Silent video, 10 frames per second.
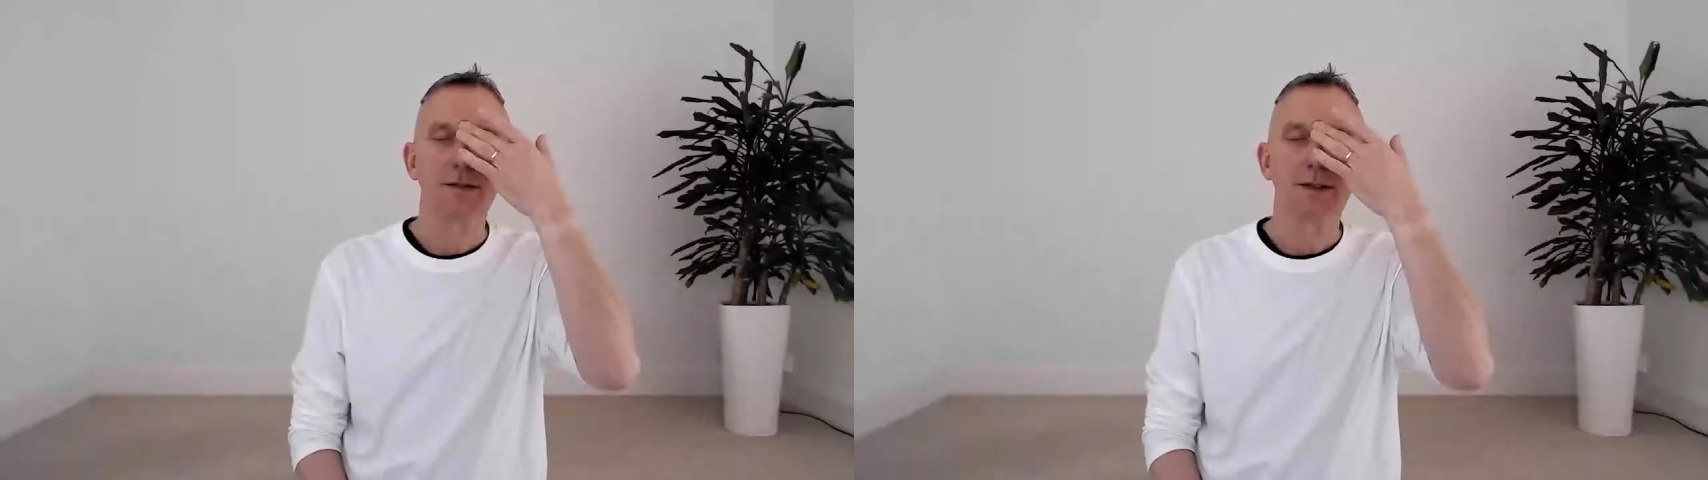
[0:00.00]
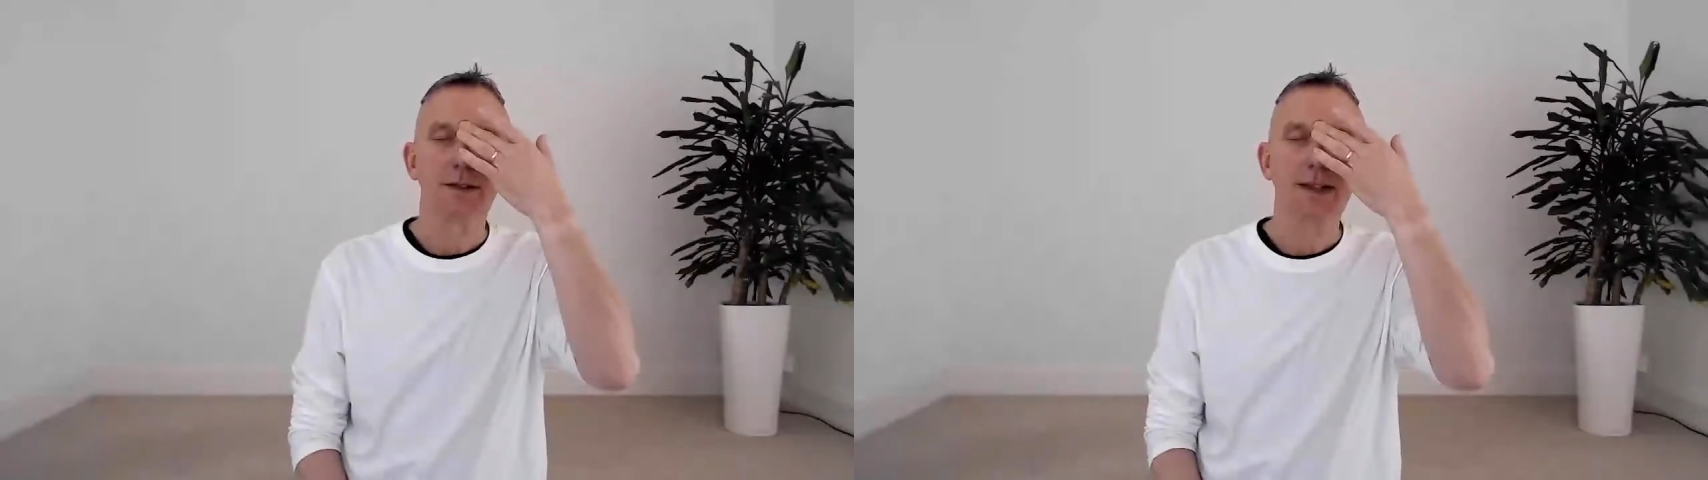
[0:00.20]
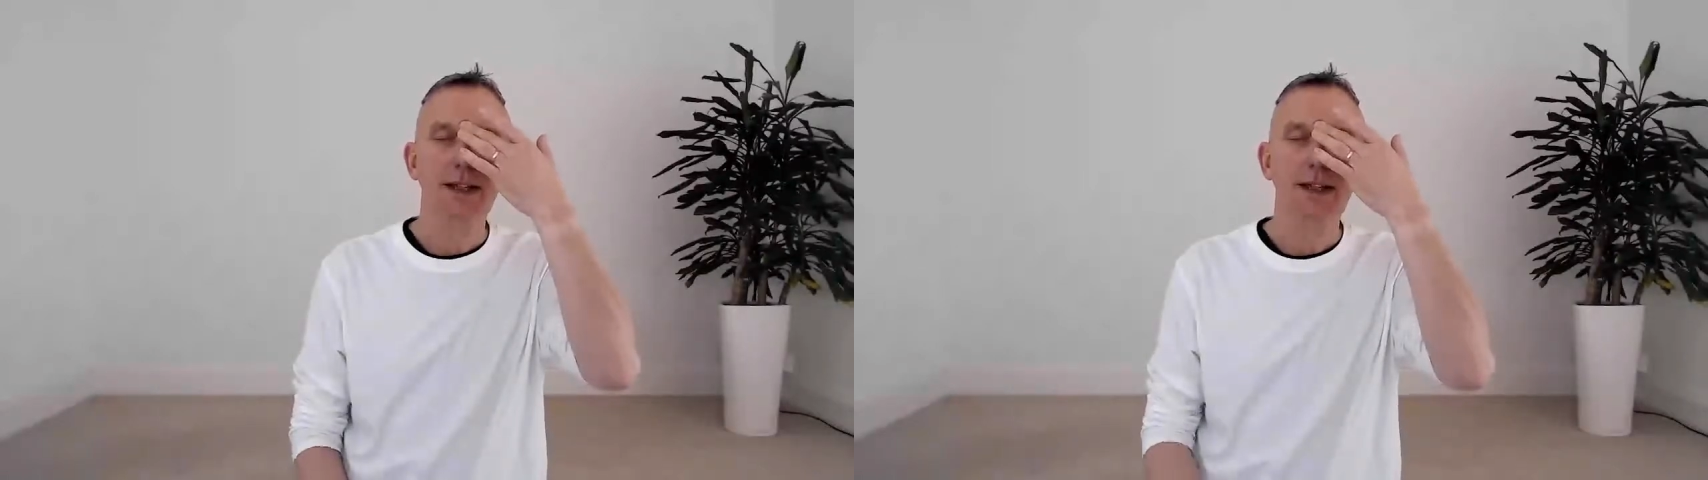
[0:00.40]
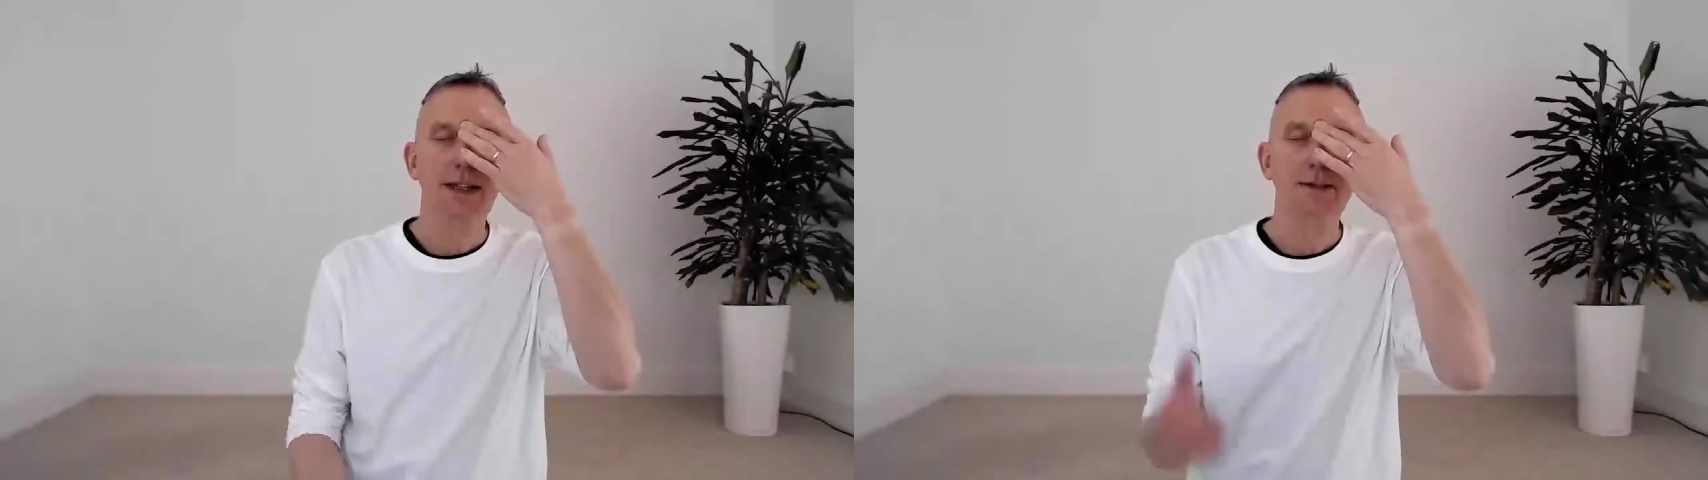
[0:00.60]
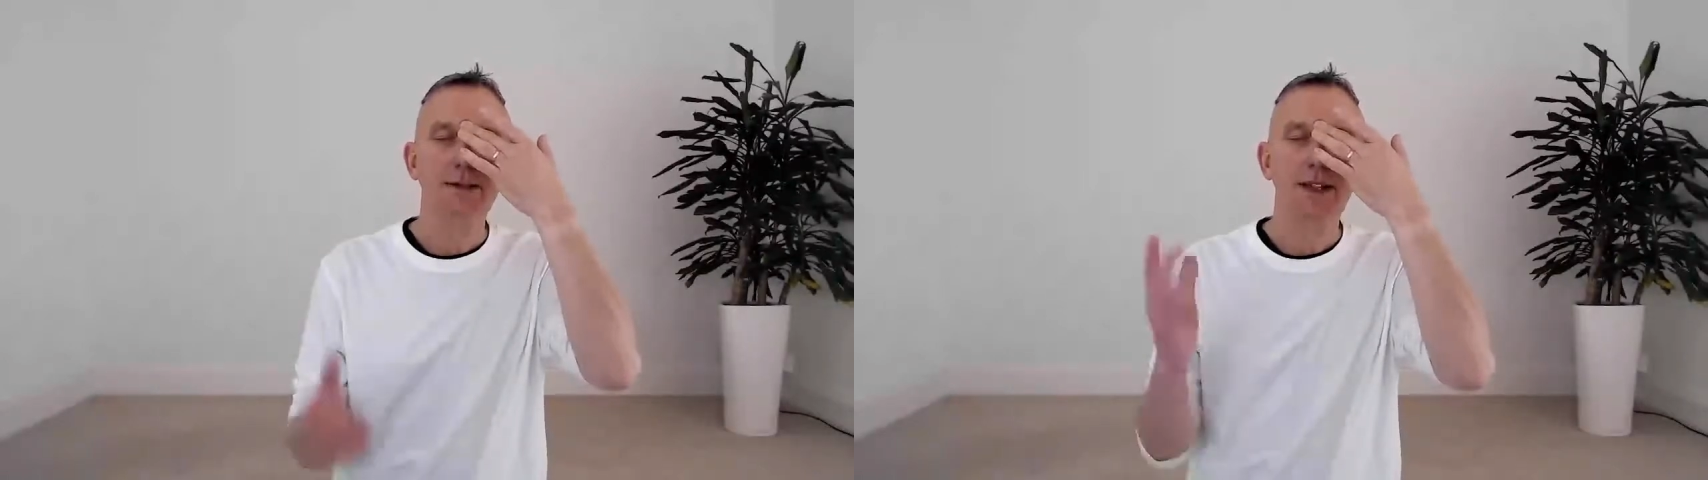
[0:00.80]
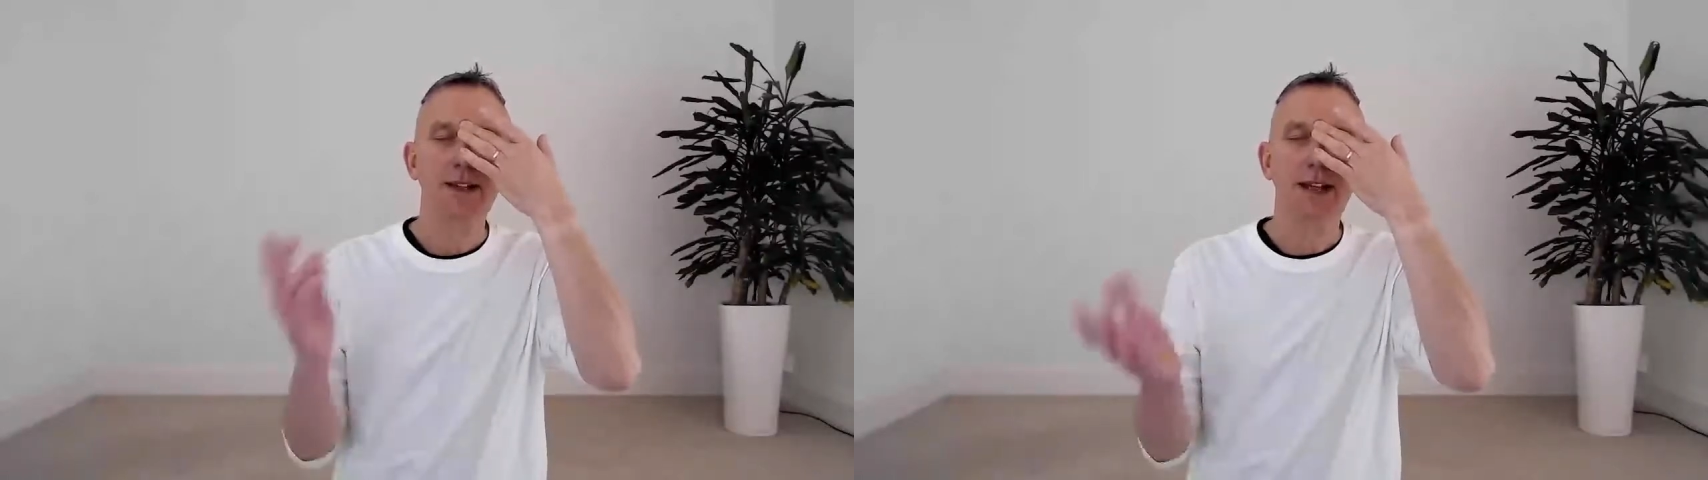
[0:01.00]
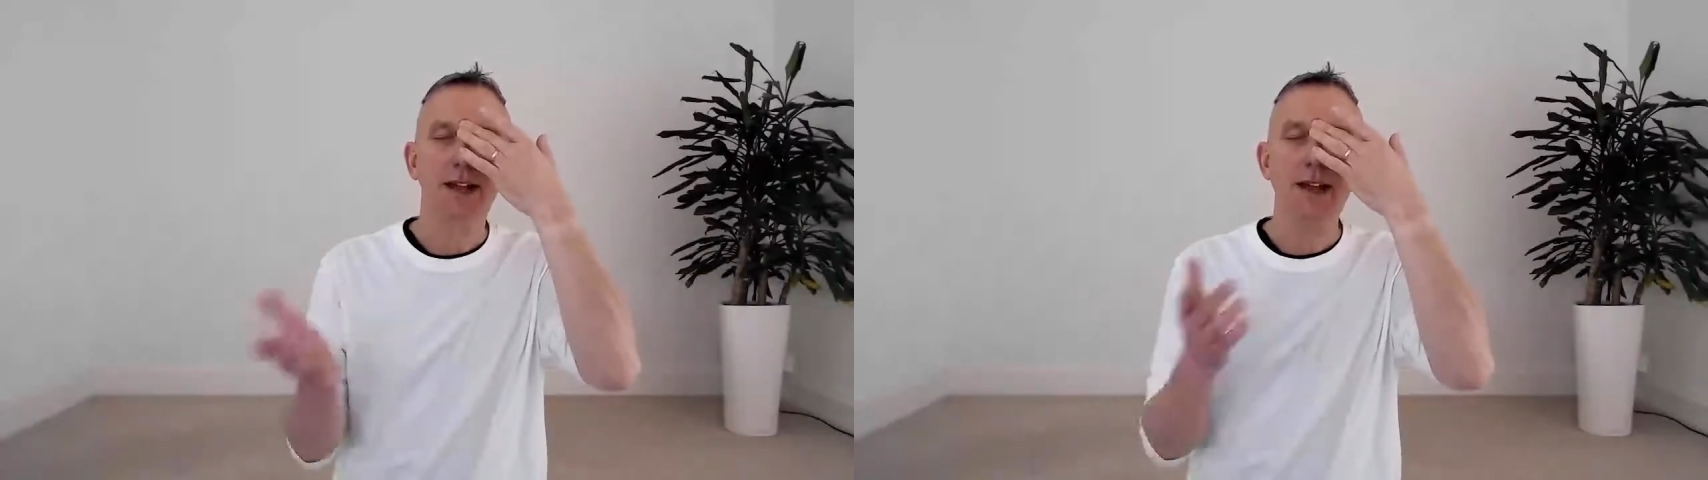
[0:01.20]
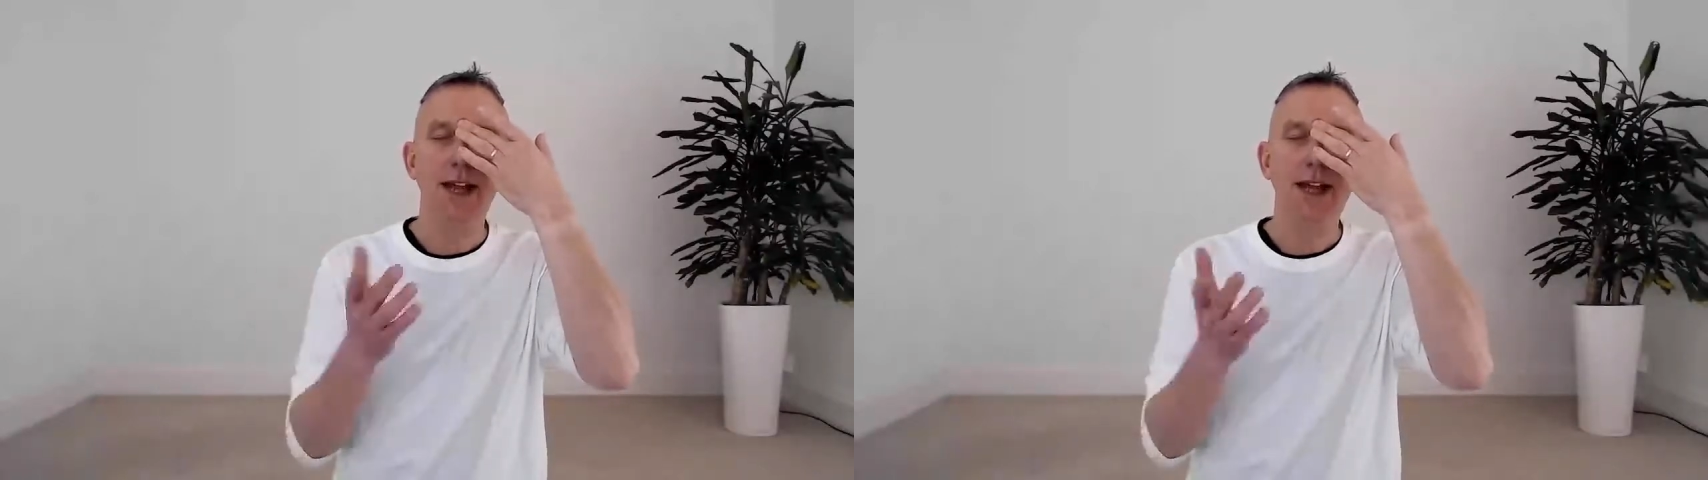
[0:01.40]
Okay, and then take the
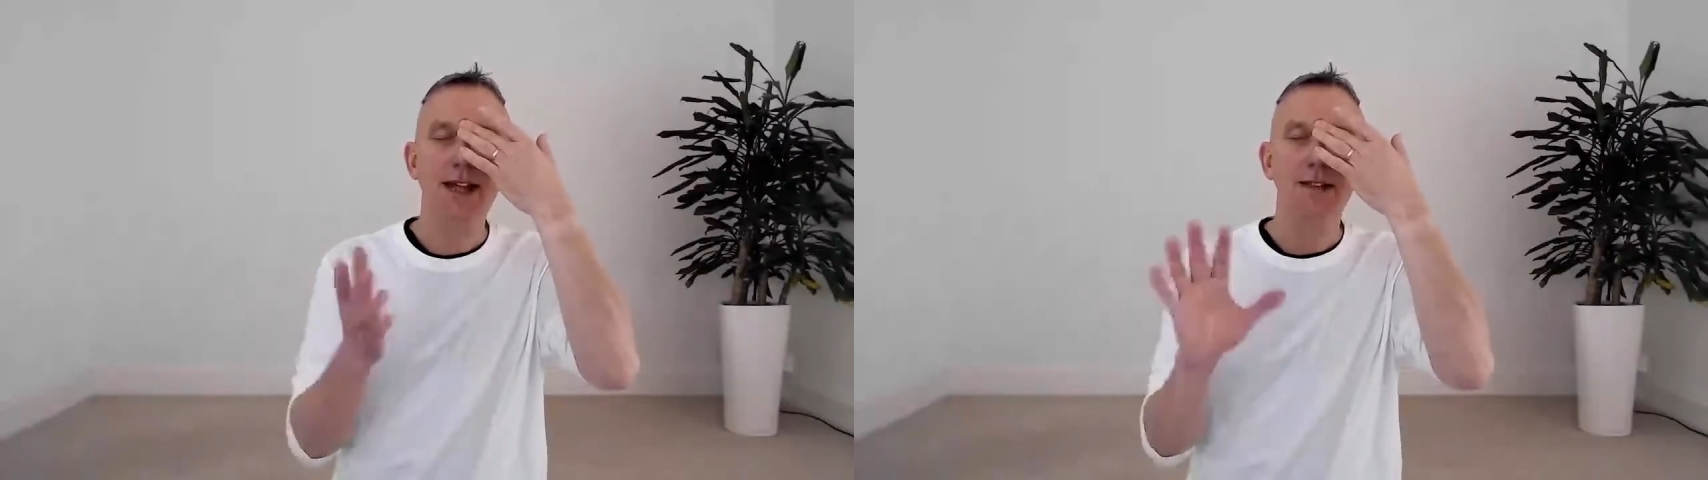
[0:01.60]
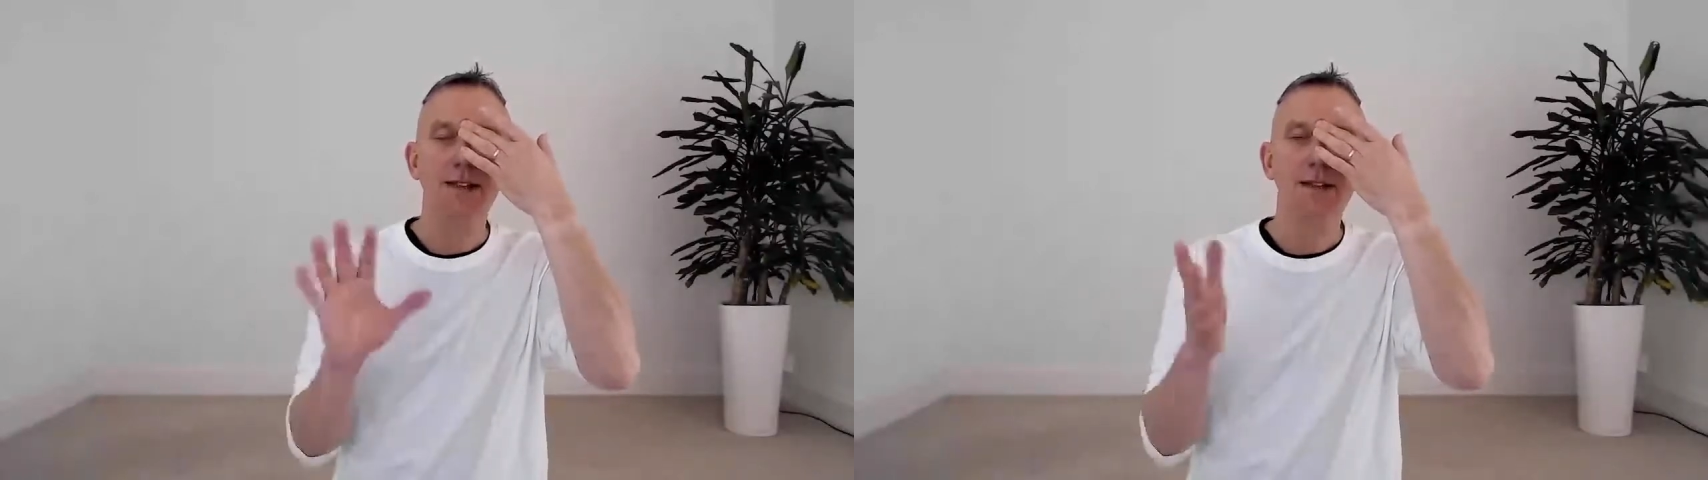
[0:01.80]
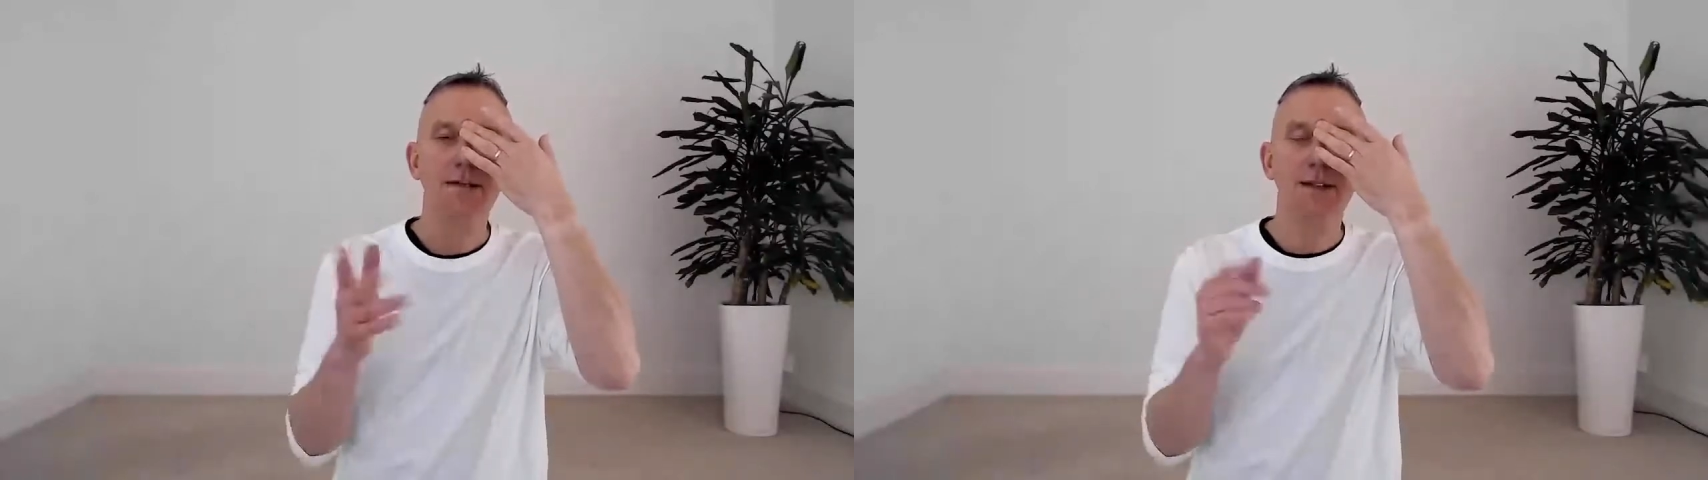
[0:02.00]
other hand